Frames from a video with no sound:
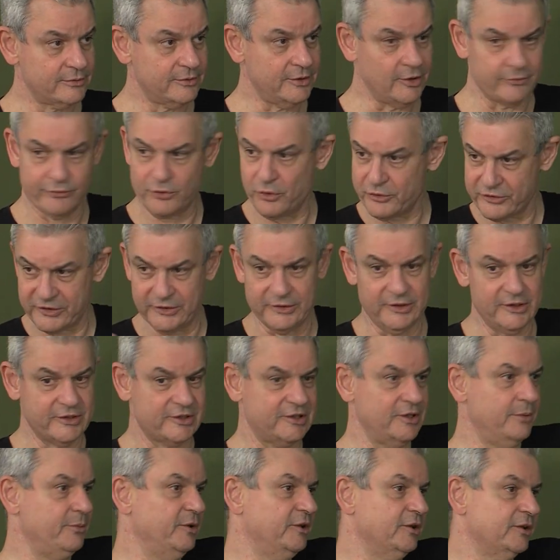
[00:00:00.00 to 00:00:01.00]
And of course, in
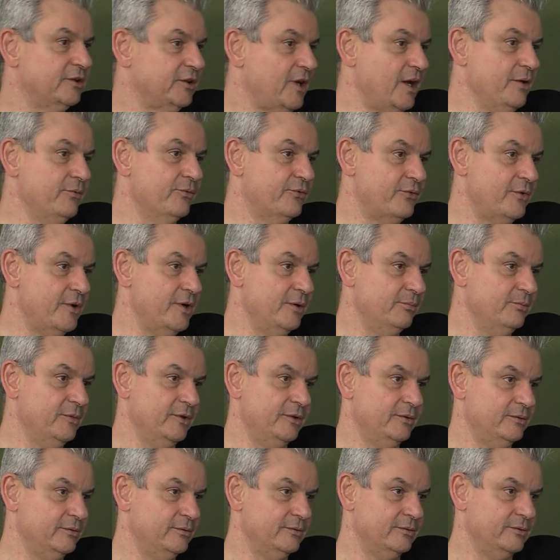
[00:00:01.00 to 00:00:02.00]
this limited time frame,
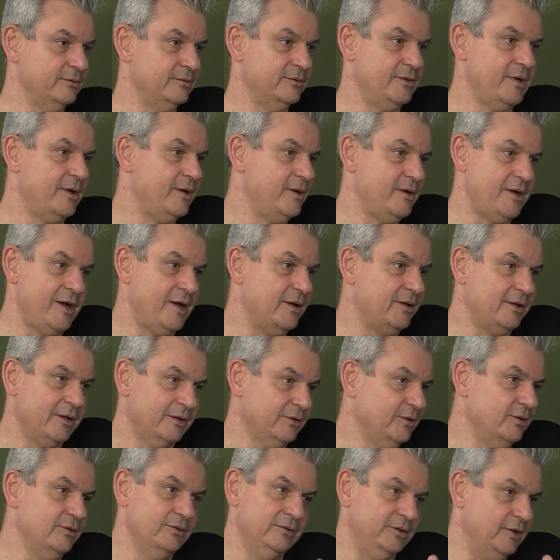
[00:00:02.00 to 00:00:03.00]
and I
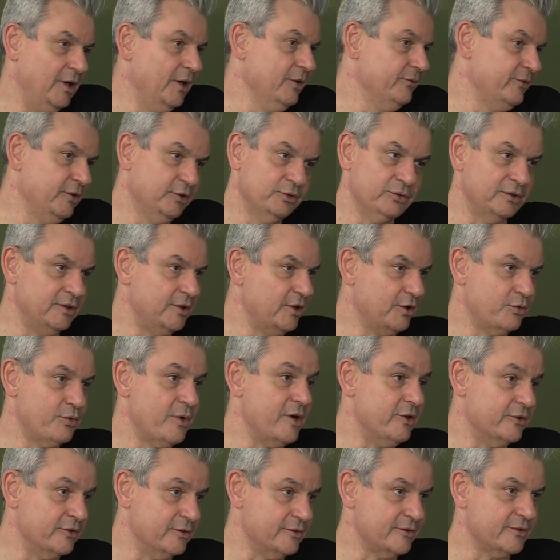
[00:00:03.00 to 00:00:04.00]
can't delve into the
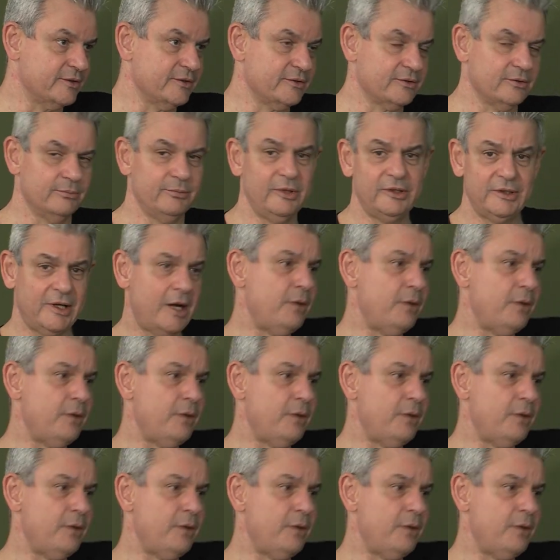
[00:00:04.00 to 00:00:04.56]
equations and so on, but